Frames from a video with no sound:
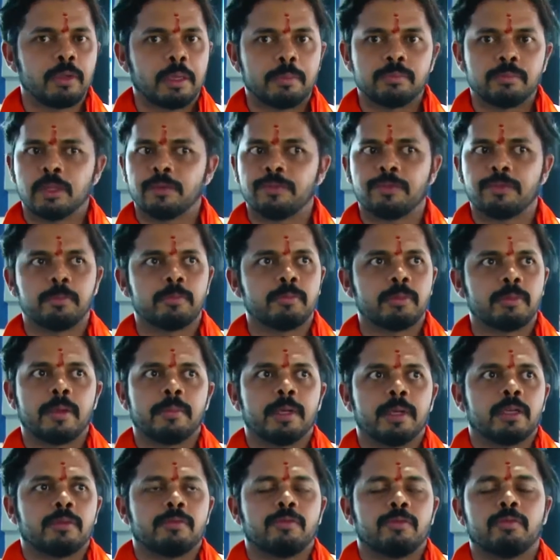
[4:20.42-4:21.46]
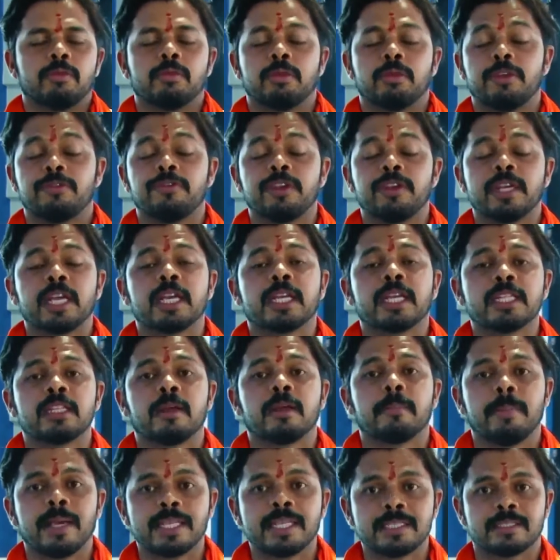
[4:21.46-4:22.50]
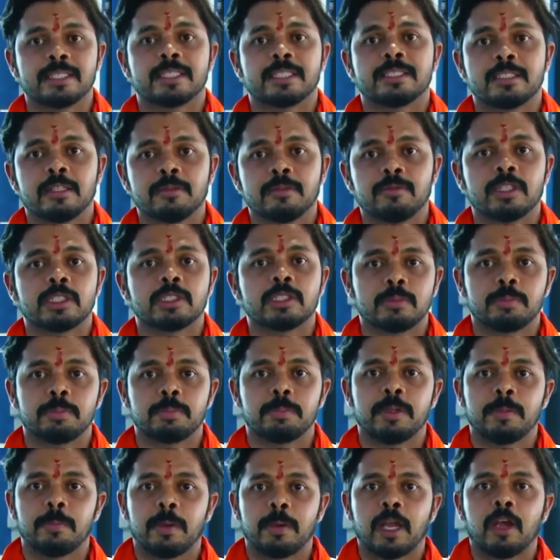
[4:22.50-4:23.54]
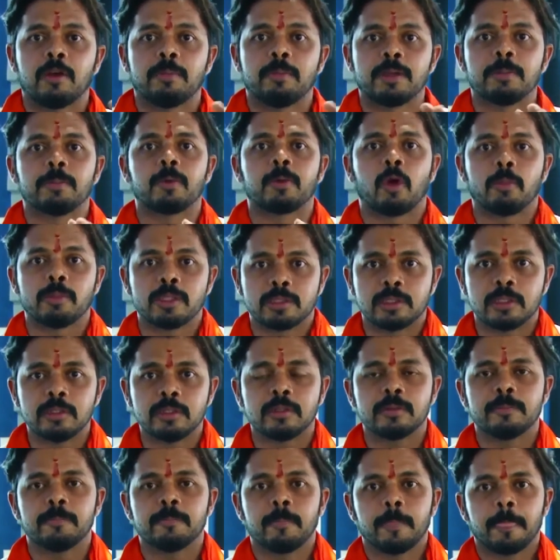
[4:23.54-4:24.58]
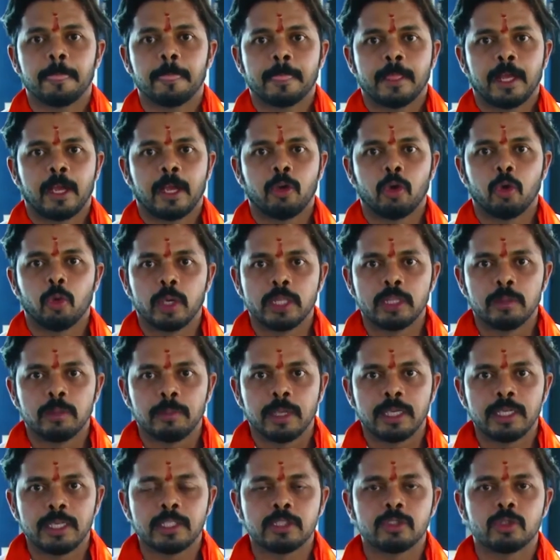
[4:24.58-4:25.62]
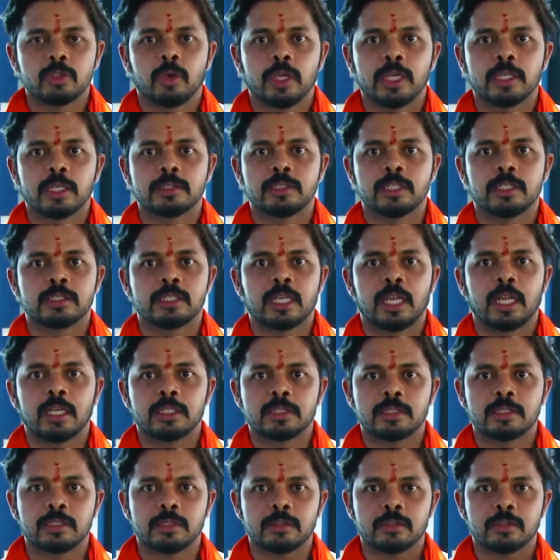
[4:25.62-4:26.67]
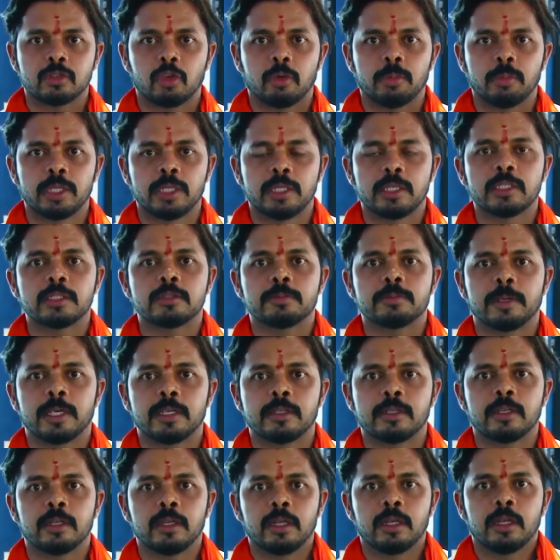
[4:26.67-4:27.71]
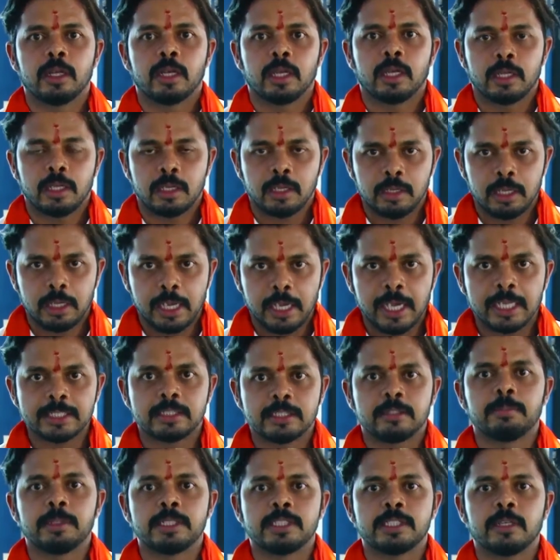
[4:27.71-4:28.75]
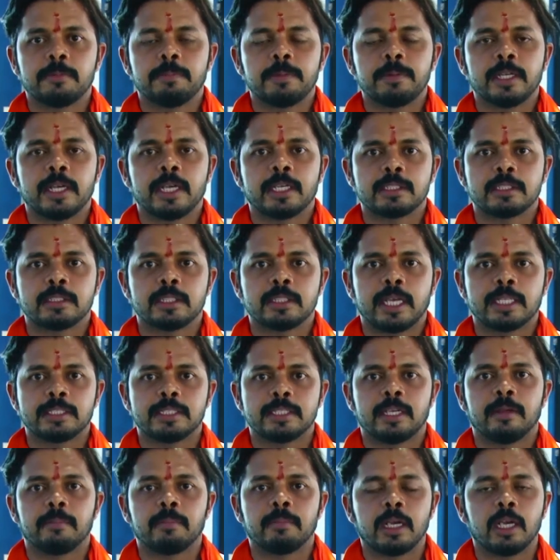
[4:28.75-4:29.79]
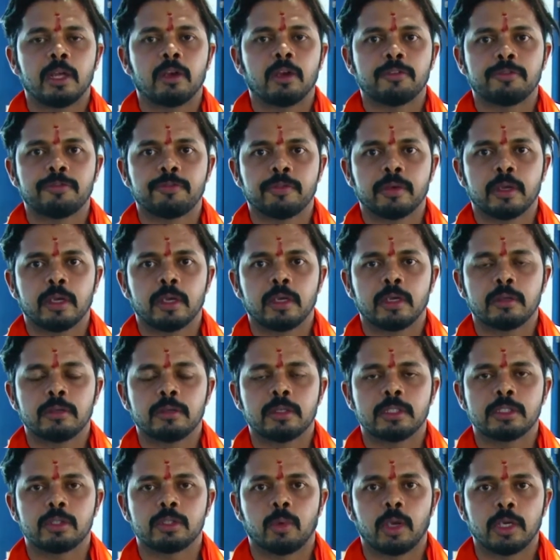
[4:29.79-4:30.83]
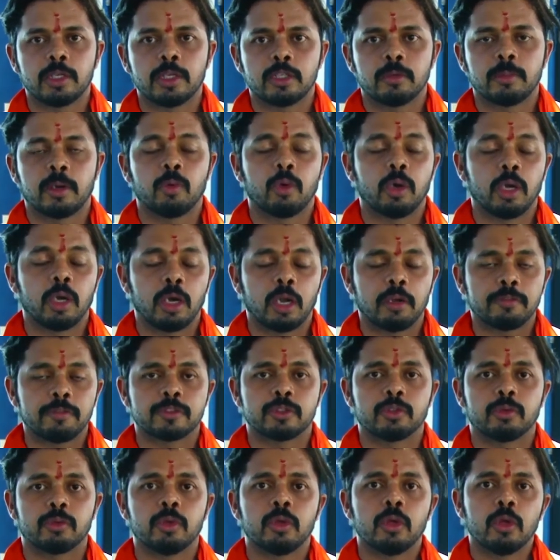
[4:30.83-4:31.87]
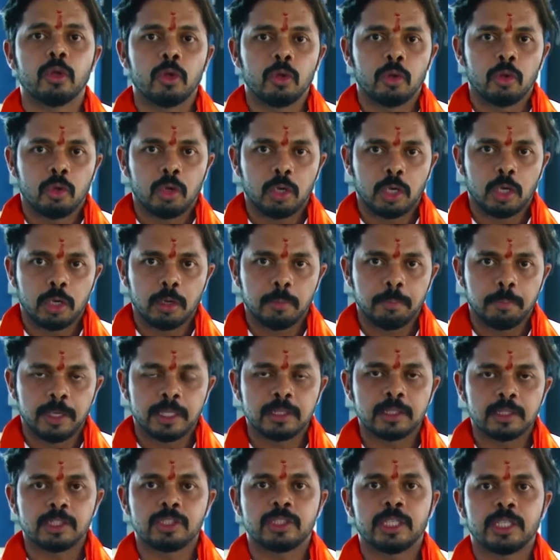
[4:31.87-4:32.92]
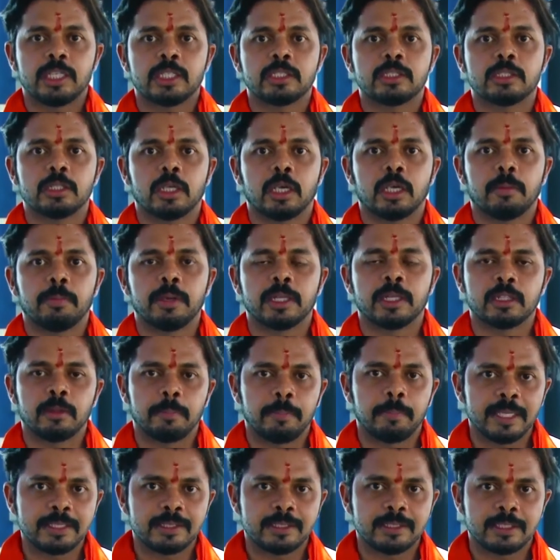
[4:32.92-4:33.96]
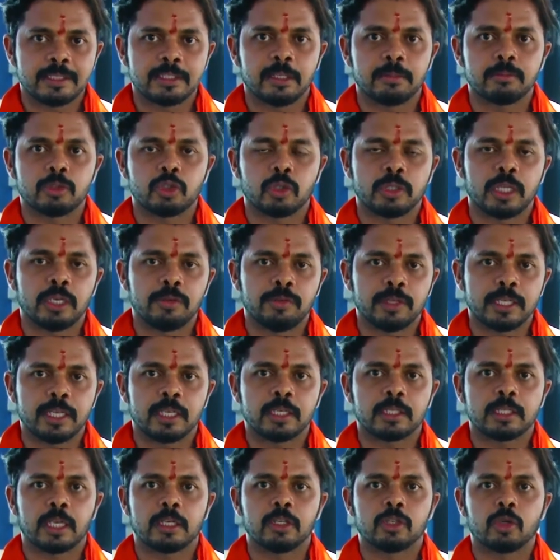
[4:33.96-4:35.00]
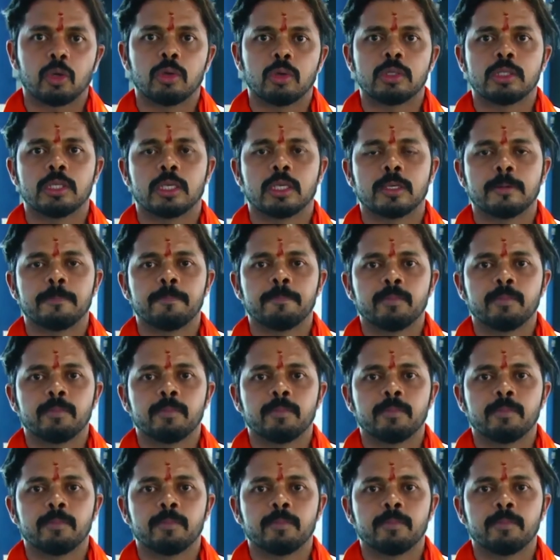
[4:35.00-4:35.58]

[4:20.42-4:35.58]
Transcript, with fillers: The, I mean, if we can get the best system, which people have been promising, I don't know where the money is going since last so many years, but as a BJP, as, as an MLA of uh, Trivandrum, I would love to uh, bring the change, uh, bring the best system so that we can control the,